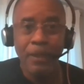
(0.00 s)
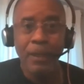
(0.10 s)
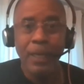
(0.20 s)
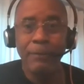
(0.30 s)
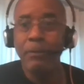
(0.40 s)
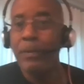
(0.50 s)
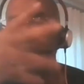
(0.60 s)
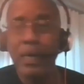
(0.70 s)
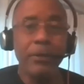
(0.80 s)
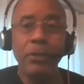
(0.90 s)

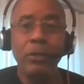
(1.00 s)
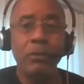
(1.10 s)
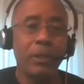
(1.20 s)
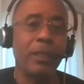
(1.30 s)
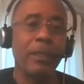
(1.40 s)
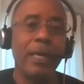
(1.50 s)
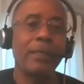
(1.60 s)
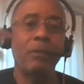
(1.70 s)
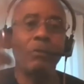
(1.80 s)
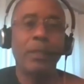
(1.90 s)
Everybody I knew was
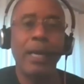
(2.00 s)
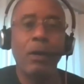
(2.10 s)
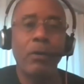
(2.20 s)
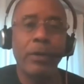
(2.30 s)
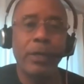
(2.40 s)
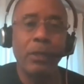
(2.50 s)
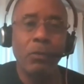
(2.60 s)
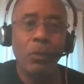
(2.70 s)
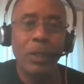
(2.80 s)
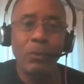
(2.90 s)
connected with Howard
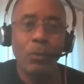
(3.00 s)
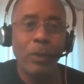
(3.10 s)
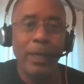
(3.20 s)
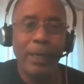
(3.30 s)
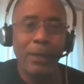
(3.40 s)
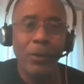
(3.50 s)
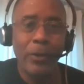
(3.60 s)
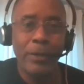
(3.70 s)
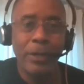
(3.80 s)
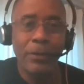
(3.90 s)
in one way
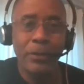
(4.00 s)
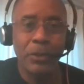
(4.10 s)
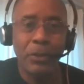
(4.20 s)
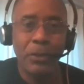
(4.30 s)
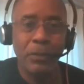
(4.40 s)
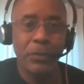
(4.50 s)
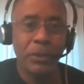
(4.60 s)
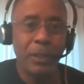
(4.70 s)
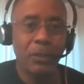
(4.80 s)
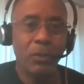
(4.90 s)
or another. So there
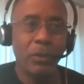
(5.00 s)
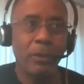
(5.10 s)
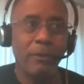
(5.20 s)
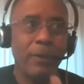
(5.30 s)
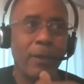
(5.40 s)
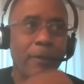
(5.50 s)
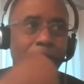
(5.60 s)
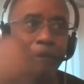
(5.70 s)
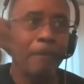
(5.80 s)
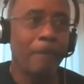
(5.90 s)
was this sort of,
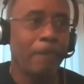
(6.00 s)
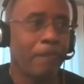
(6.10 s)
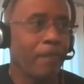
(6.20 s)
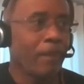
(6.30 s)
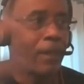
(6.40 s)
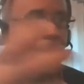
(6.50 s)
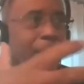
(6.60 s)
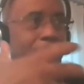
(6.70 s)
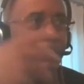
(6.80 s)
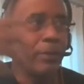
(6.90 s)

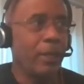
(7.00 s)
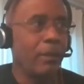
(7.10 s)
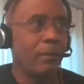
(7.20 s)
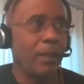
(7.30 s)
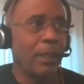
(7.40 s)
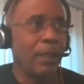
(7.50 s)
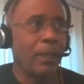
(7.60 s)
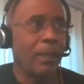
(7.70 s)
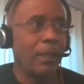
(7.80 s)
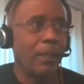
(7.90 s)
I don't
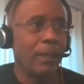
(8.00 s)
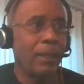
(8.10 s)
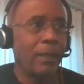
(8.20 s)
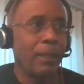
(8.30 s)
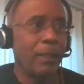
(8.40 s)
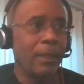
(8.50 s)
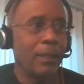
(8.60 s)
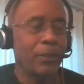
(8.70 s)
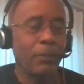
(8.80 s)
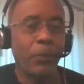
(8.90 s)
know,
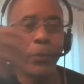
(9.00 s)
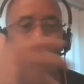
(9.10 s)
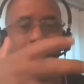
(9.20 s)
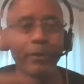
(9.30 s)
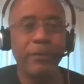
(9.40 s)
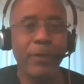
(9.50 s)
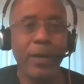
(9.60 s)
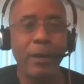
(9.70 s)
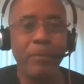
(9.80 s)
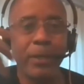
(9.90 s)
supportive
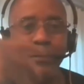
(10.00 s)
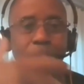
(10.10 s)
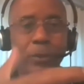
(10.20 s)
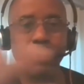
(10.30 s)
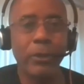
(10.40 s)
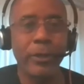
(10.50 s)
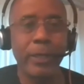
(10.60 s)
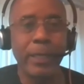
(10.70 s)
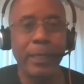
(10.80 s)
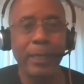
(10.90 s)
environment for
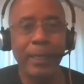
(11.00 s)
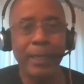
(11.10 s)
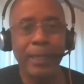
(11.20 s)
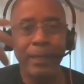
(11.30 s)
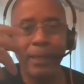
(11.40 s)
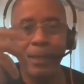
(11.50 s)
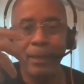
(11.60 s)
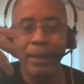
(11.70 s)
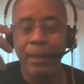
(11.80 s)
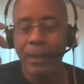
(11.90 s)
learning
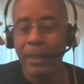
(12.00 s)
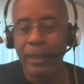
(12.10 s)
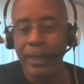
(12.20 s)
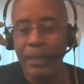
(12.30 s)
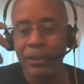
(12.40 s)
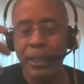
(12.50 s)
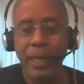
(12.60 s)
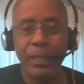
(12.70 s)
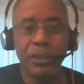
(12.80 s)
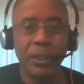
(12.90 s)
and
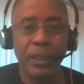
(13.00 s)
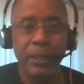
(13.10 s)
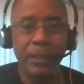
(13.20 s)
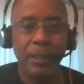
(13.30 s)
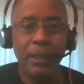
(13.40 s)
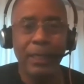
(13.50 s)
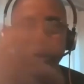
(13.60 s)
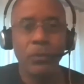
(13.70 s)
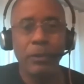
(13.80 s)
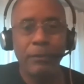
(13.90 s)
education and
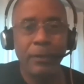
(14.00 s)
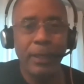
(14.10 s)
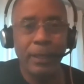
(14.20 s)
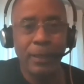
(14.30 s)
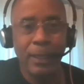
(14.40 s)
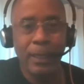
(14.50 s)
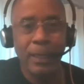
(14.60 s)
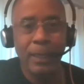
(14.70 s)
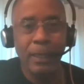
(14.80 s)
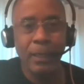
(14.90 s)
that sort of thing that
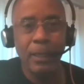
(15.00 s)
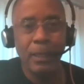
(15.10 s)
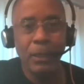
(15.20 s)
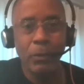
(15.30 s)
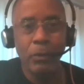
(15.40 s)
I grew